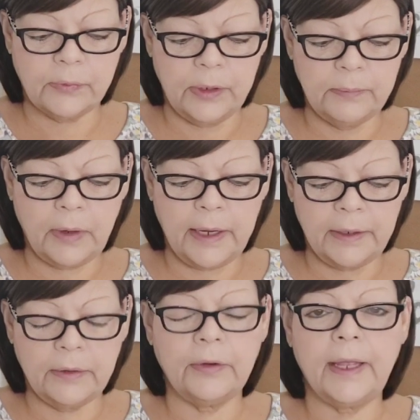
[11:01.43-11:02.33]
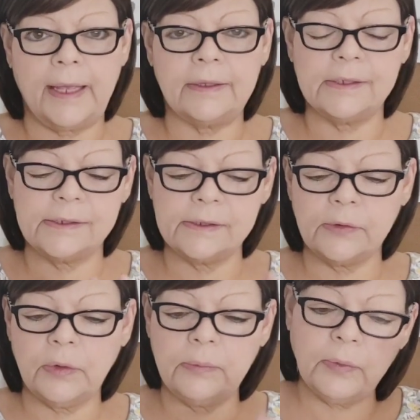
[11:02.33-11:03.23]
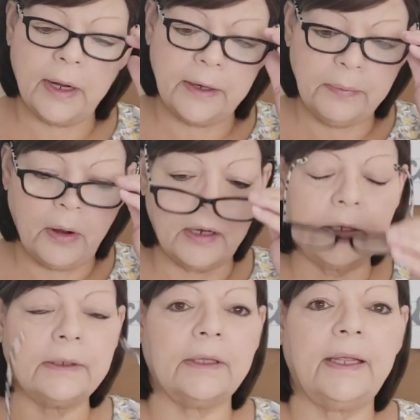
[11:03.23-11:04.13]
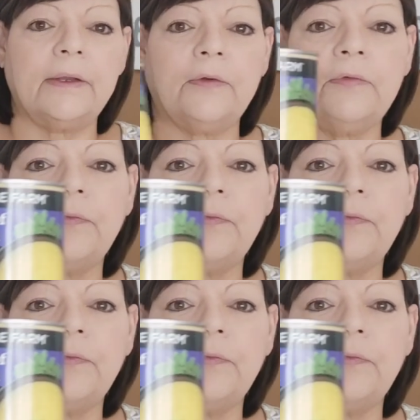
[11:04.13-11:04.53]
Greenbrier. Okay, this is a Greenbrier product. The Kendall